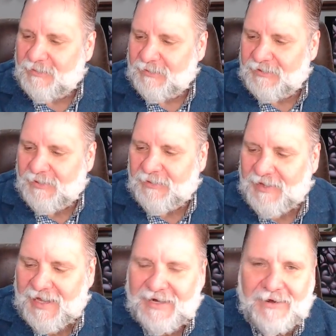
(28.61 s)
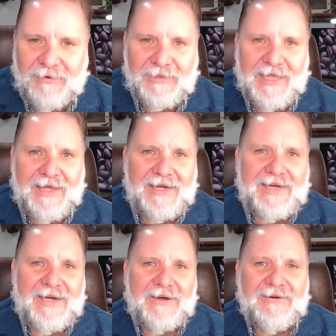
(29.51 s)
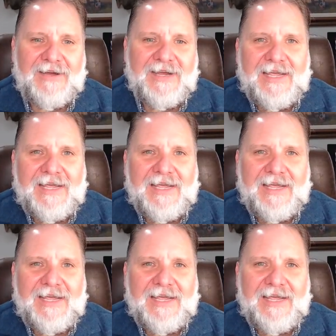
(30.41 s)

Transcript: We're doing that online here